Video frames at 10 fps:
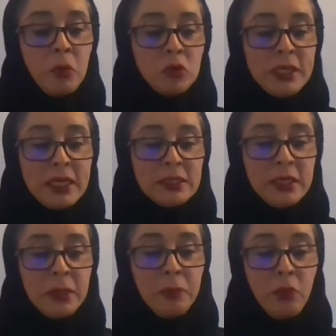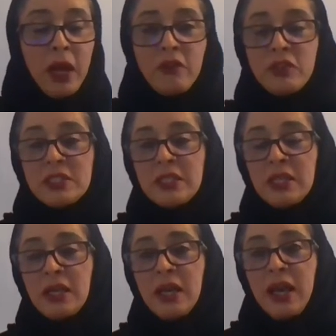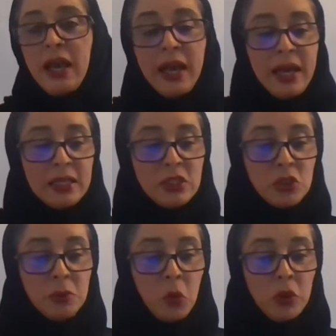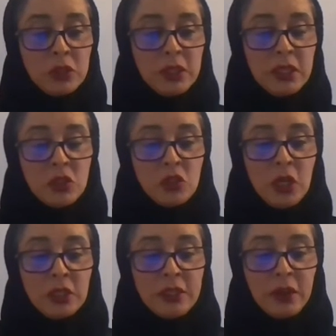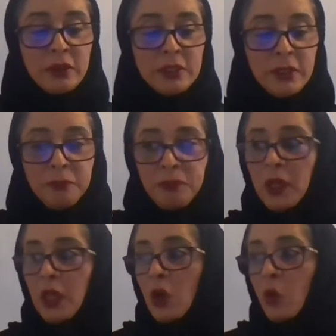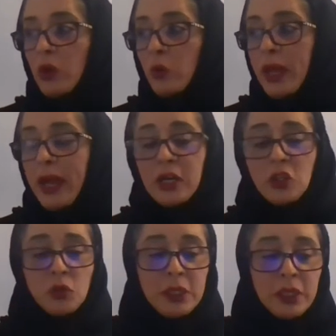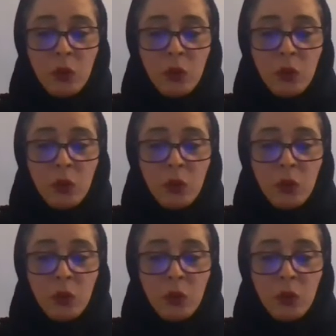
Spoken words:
protecting privacy, and supporting solidarity. When we actually...